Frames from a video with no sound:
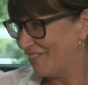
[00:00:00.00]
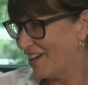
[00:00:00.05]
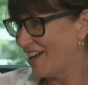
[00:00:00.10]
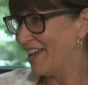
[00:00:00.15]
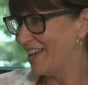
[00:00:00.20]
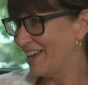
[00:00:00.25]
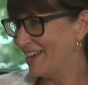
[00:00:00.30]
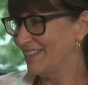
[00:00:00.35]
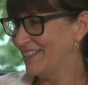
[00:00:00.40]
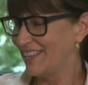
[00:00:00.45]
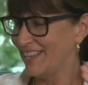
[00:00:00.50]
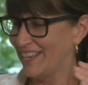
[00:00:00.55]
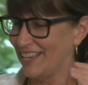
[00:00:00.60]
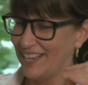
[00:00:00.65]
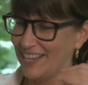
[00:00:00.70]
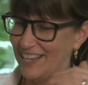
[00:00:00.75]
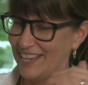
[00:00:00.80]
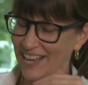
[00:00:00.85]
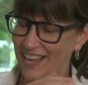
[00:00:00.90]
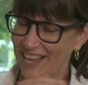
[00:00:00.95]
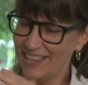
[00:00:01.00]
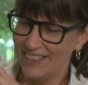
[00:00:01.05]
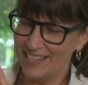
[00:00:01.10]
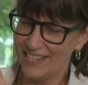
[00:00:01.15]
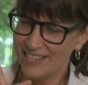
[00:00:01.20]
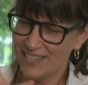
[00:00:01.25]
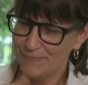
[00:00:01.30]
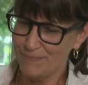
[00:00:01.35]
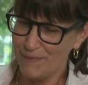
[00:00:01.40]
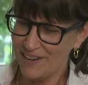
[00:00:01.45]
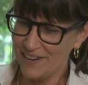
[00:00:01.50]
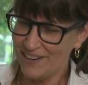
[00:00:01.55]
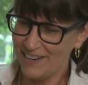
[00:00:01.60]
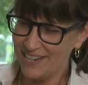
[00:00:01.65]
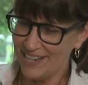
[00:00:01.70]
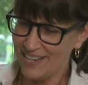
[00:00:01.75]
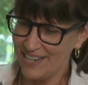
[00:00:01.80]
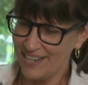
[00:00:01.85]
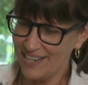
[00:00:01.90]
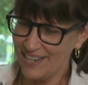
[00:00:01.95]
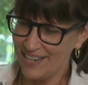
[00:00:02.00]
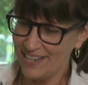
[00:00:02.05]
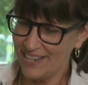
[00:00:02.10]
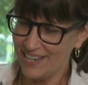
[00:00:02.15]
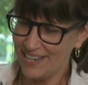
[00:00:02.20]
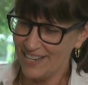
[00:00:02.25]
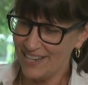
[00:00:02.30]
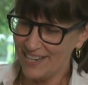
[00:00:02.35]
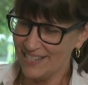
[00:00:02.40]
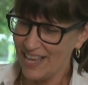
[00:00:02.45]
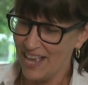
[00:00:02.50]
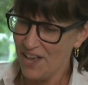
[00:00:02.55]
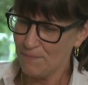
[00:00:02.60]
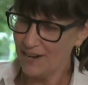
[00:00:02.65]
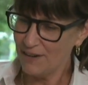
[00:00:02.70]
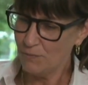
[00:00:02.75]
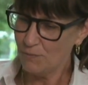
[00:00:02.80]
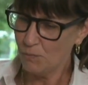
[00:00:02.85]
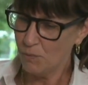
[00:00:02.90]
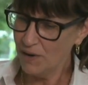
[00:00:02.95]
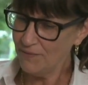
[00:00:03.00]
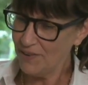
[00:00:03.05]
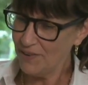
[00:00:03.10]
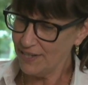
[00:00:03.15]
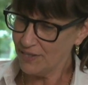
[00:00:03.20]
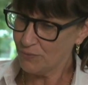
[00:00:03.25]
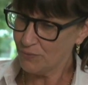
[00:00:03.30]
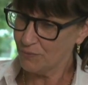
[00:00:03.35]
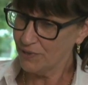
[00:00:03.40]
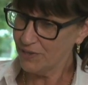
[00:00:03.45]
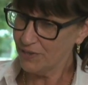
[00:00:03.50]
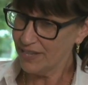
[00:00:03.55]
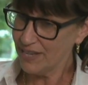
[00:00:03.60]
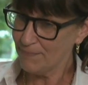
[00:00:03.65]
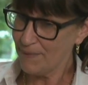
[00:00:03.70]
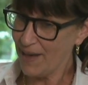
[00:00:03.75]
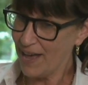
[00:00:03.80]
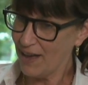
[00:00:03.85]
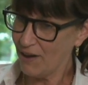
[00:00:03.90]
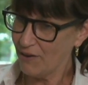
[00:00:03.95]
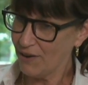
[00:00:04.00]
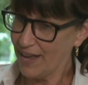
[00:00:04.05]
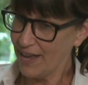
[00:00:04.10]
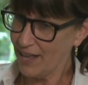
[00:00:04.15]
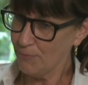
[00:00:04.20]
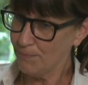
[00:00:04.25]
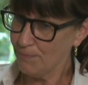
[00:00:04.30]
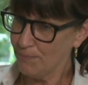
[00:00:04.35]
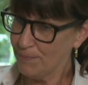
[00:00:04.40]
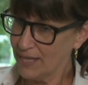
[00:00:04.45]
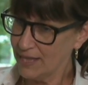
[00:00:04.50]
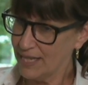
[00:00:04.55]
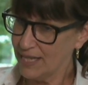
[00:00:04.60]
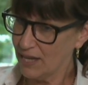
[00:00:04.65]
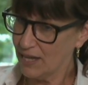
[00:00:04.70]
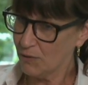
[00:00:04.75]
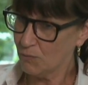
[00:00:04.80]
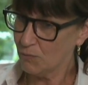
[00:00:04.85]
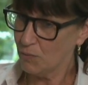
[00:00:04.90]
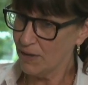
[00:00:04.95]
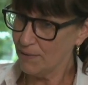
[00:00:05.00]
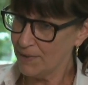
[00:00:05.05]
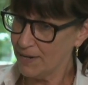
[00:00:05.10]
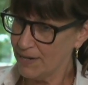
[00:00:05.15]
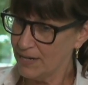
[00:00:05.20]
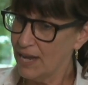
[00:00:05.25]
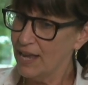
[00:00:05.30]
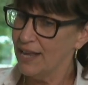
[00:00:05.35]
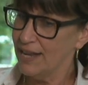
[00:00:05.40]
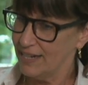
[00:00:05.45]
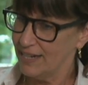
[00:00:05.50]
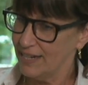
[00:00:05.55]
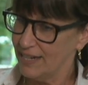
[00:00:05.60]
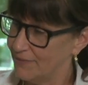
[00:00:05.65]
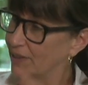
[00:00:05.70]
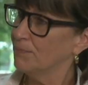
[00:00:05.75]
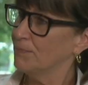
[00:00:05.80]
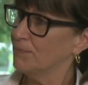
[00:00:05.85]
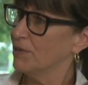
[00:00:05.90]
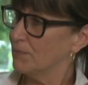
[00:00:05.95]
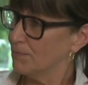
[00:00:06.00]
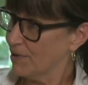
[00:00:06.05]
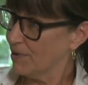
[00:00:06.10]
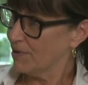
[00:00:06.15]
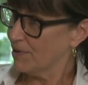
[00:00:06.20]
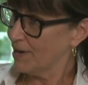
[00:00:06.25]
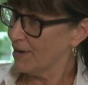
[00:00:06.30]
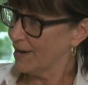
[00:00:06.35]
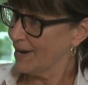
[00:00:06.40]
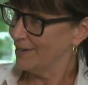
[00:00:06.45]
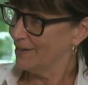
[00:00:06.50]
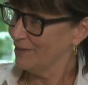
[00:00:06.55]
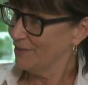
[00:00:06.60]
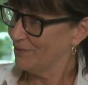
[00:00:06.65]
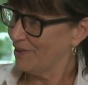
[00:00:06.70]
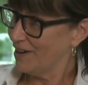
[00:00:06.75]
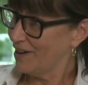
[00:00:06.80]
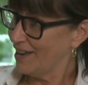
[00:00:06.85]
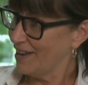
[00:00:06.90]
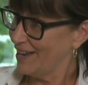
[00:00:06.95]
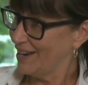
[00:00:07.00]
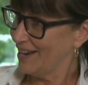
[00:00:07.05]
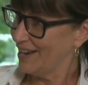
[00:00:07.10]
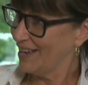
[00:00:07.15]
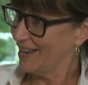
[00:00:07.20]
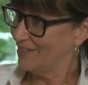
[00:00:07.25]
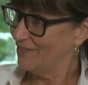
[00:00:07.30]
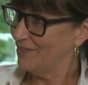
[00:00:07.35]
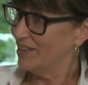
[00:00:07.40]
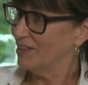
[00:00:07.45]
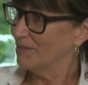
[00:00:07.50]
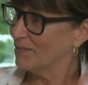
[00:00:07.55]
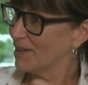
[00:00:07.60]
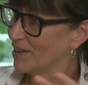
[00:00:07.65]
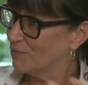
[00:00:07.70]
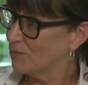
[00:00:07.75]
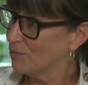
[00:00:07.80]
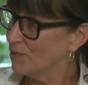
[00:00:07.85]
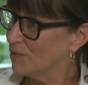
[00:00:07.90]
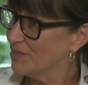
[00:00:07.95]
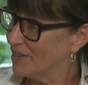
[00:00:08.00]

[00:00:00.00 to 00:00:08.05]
right? The disparities. But One Fund is really about helping the young women develop their brand, right, and develop kind of what